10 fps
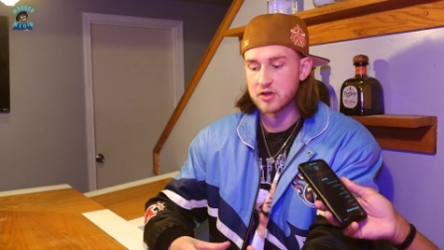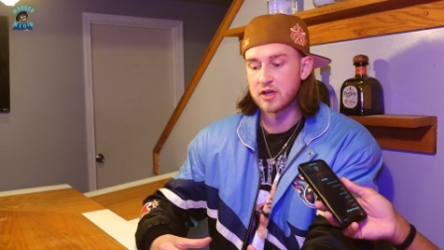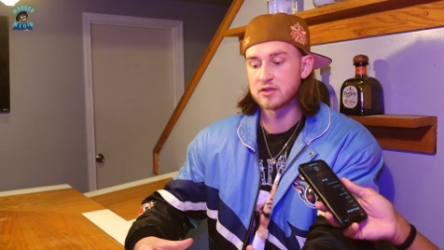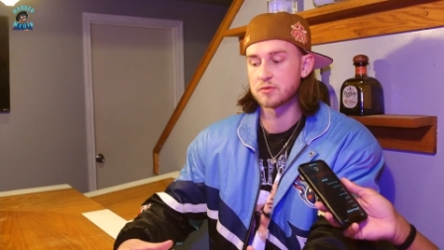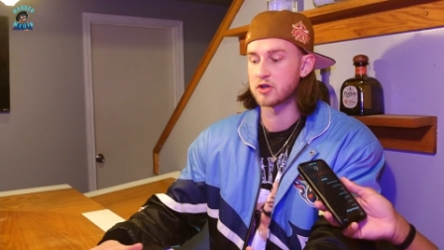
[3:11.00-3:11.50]

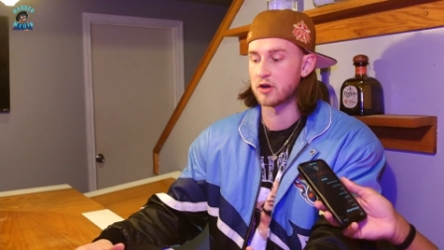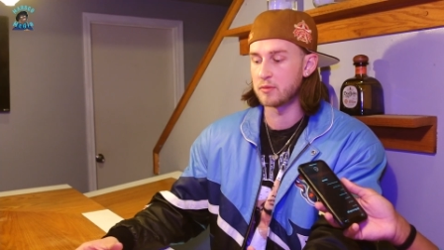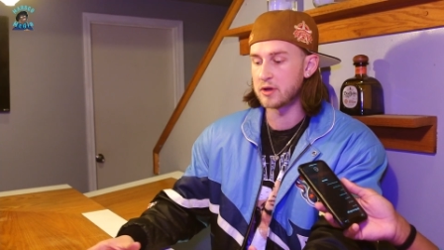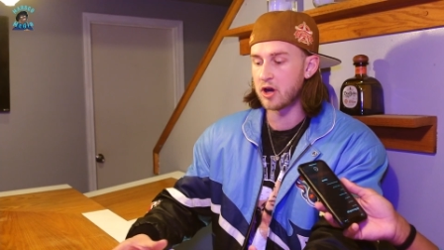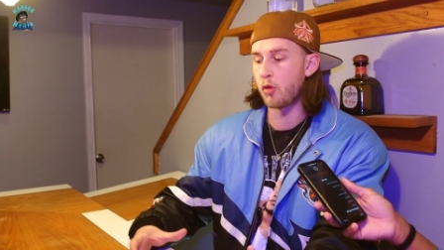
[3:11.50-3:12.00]
things i'm starting
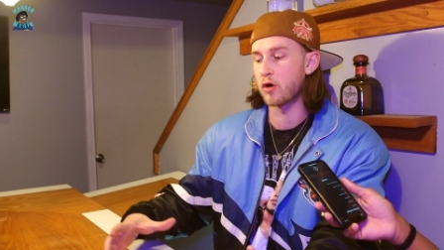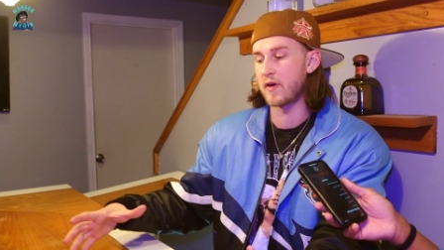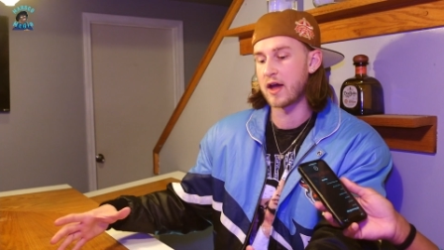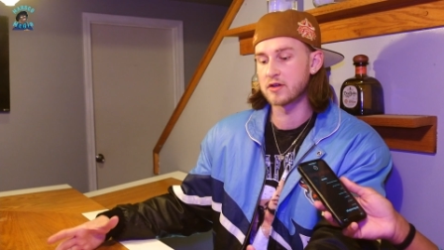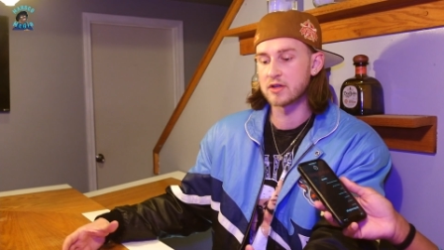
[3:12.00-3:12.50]
to become more of
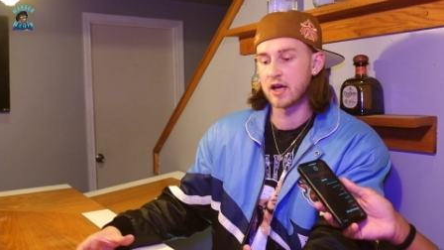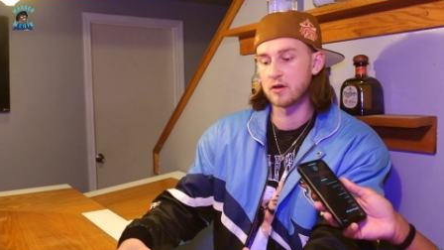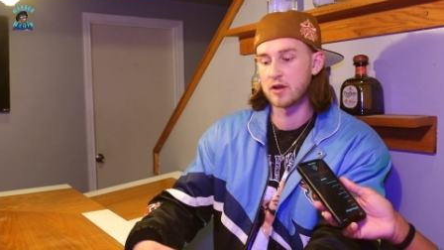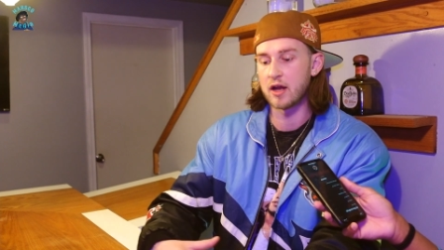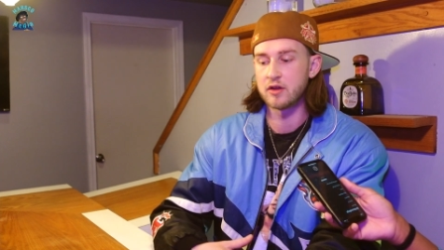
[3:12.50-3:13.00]
an
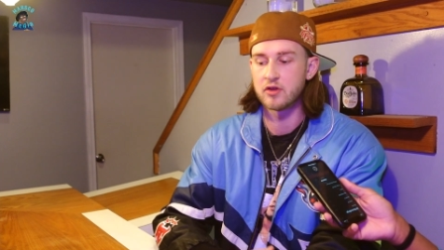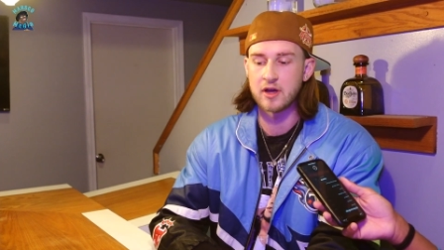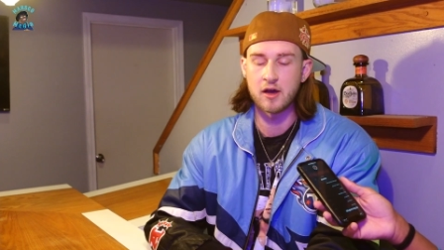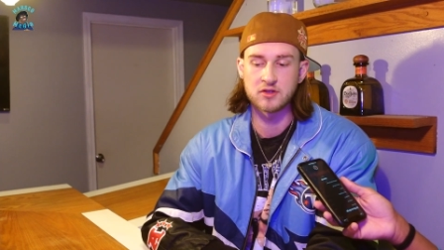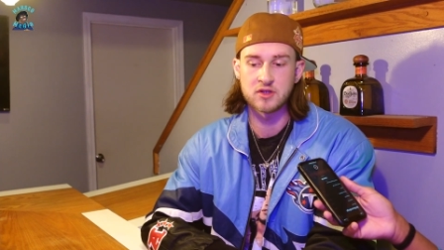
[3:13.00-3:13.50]
entertainer than
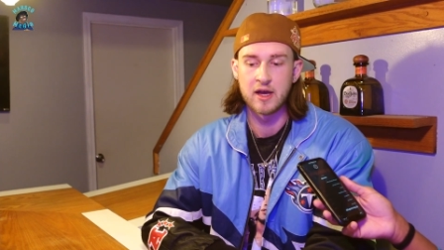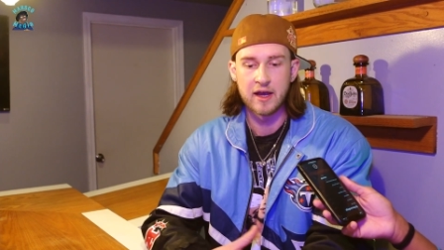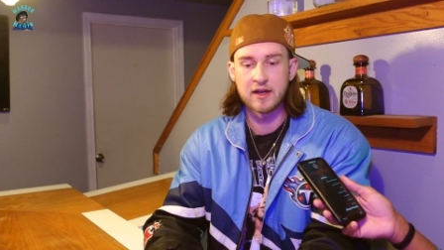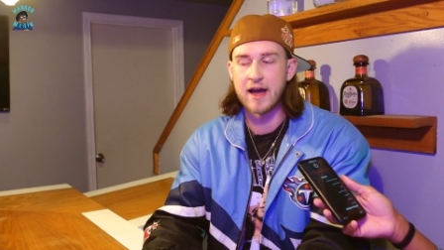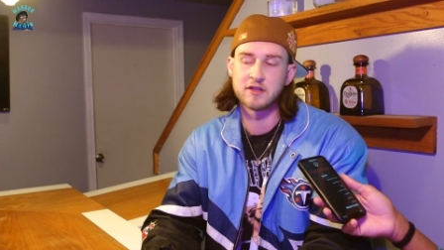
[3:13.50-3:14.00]
anything else
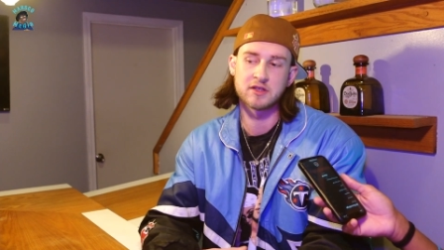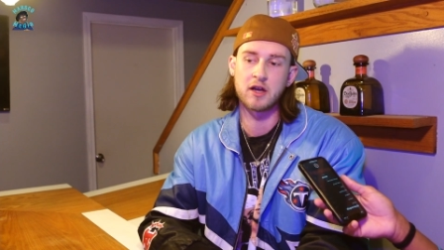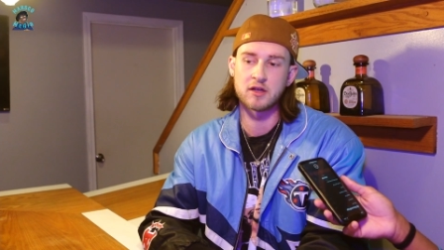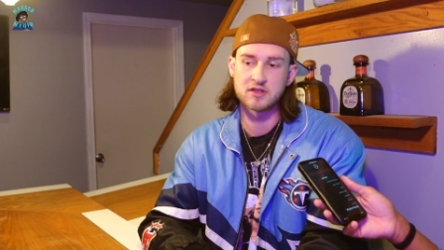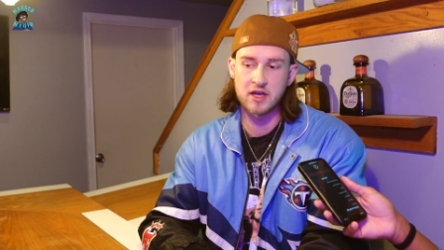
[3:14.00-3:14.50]
and not just
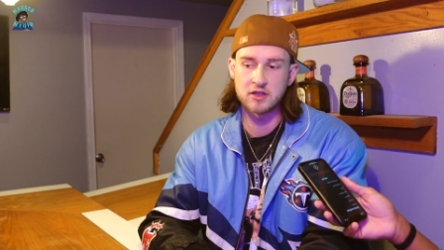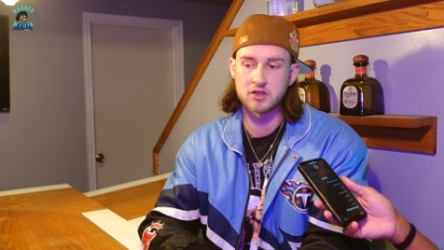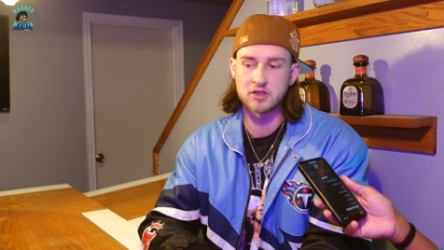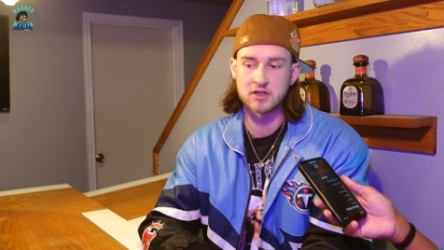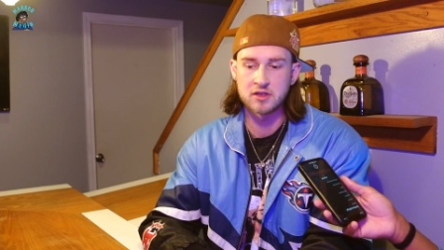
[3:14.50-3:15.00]
get on stage
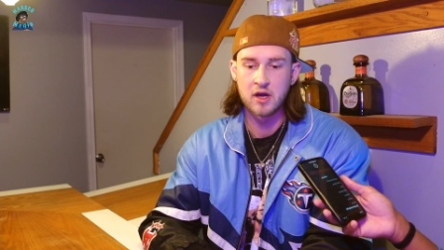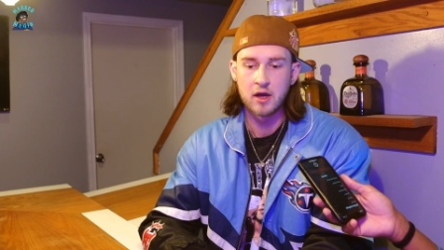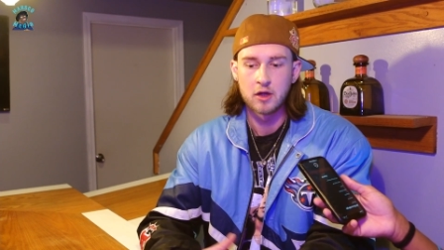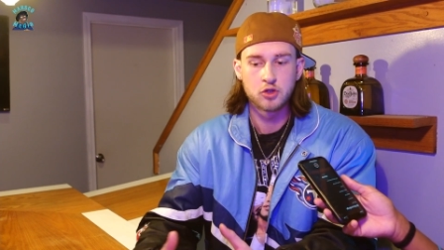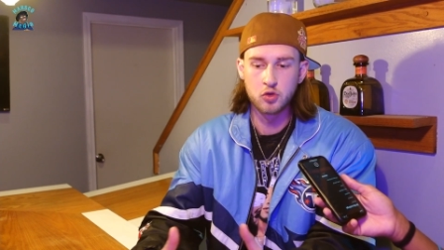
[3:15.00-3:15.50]
and just
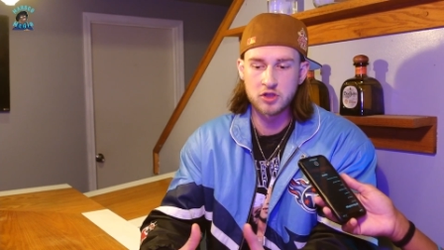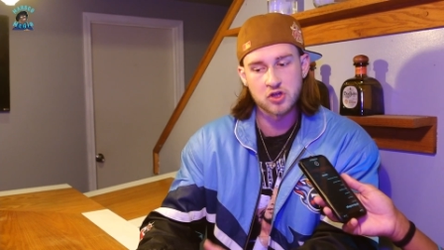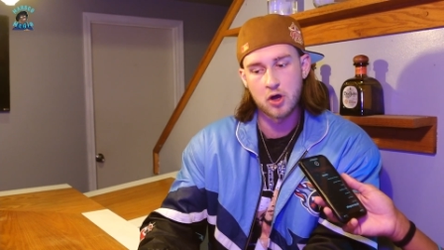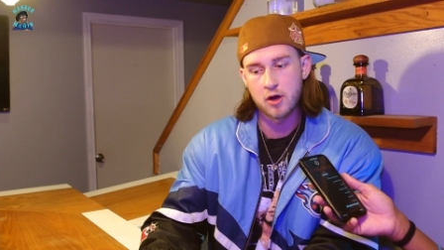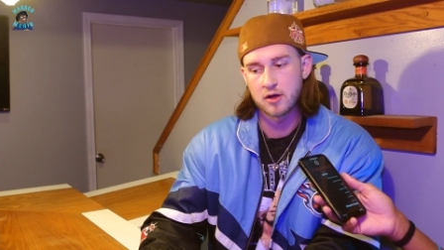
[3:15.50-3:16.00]
do the
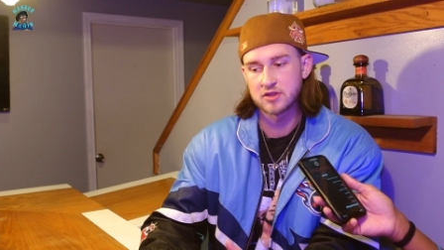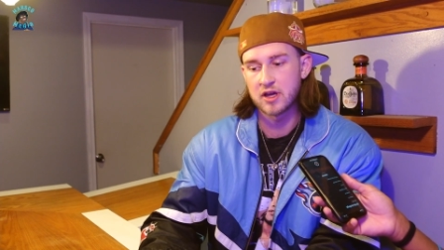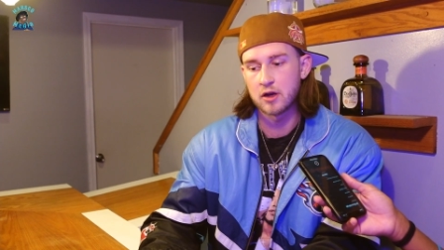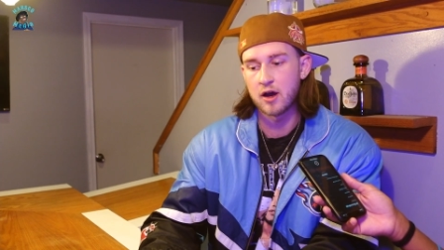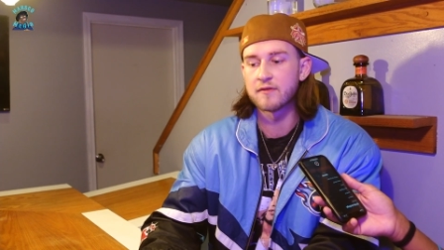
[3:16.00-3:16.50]
songs and
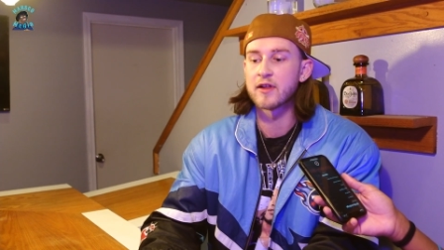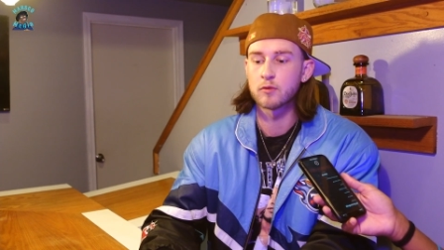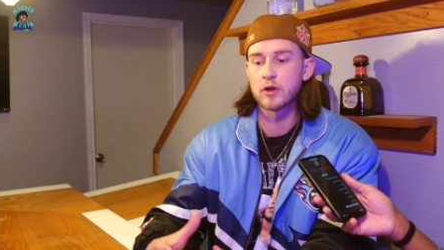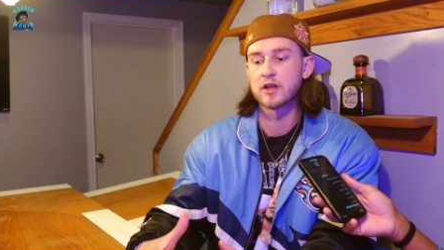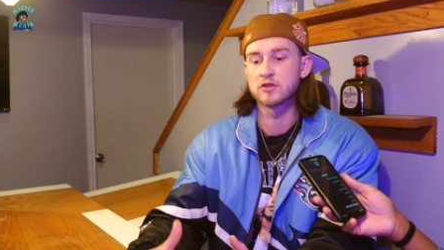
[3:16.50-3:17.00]
get off. Like
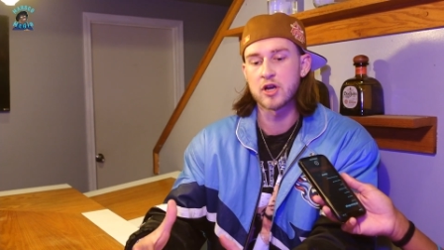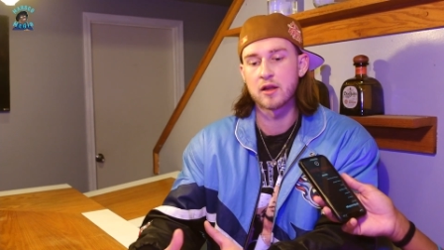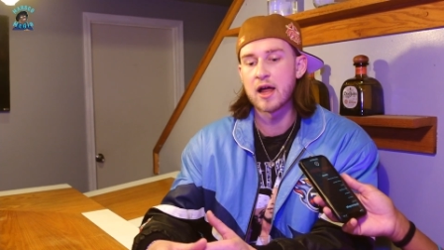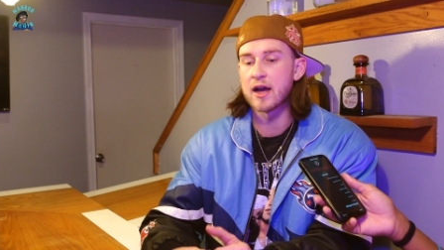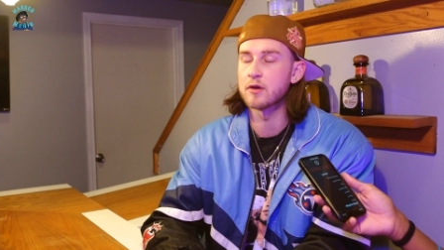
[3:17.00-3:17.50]
really try to
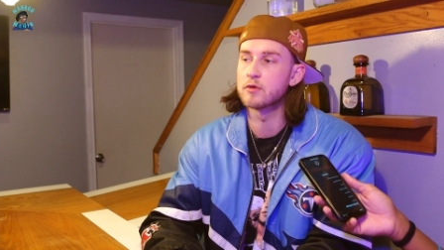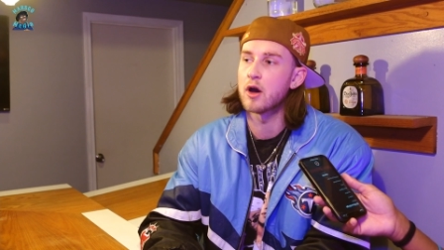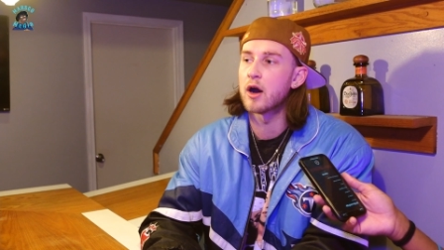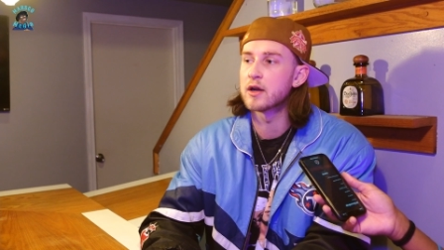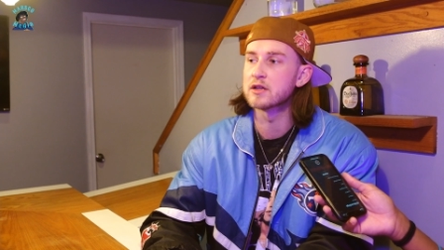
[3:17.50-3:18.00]
lock in with the
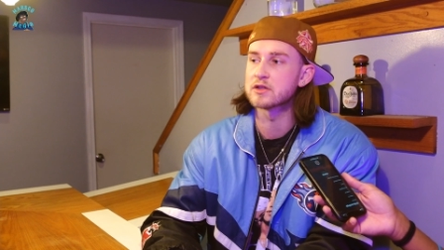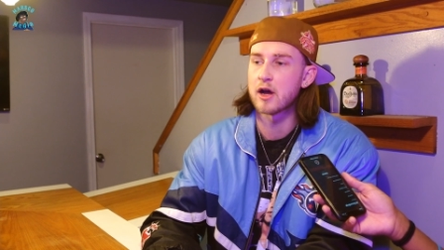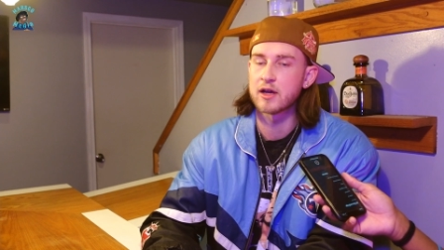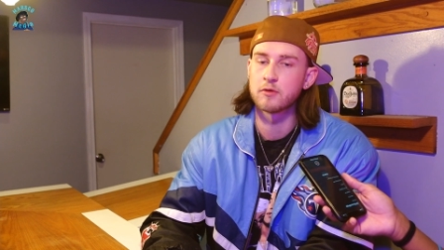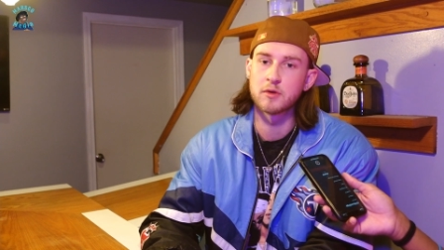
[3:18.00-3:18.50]
audience,
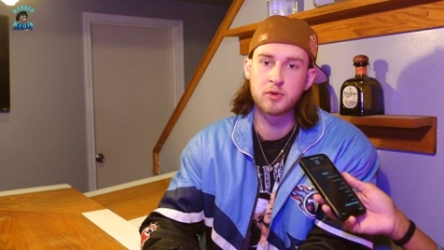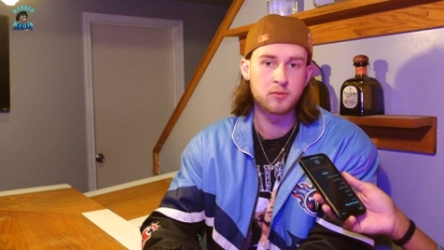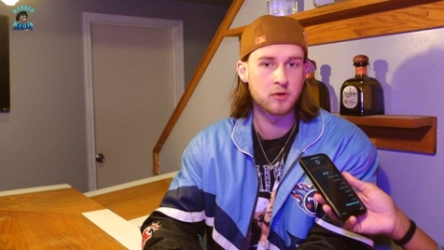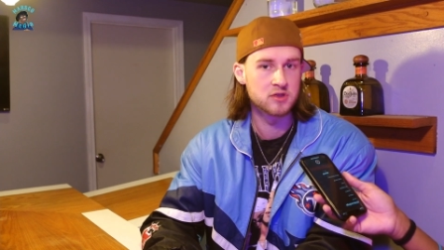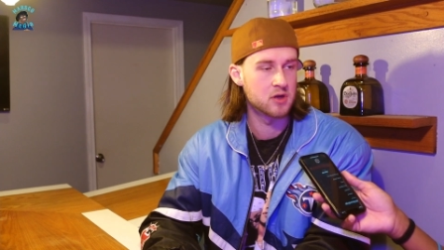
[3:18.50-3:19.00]
lock in with the
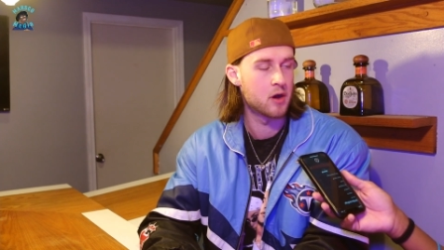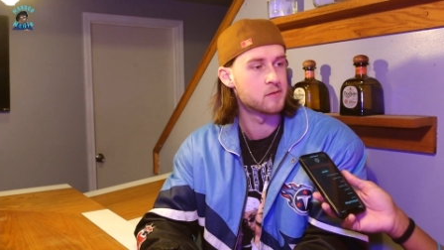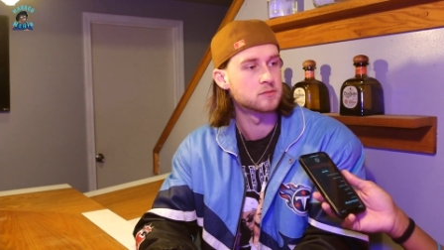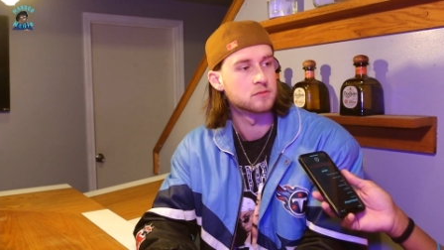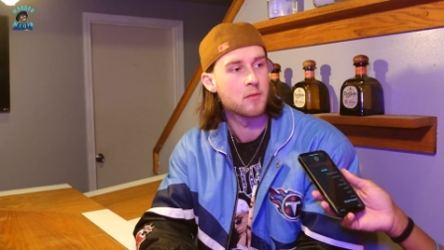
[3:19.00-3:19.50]
people. So.
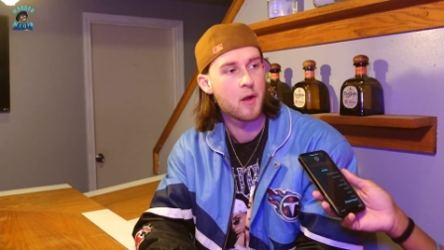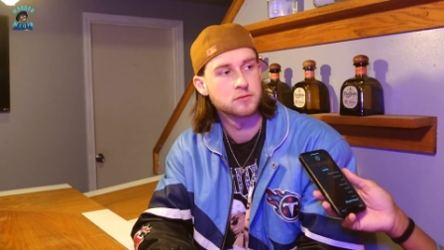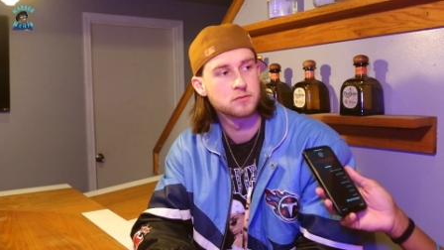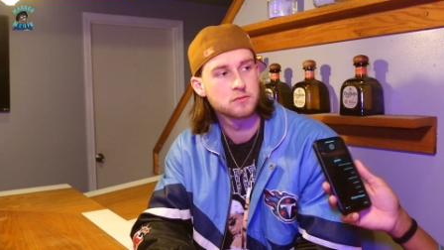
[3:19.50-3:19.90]
Mm-hmm.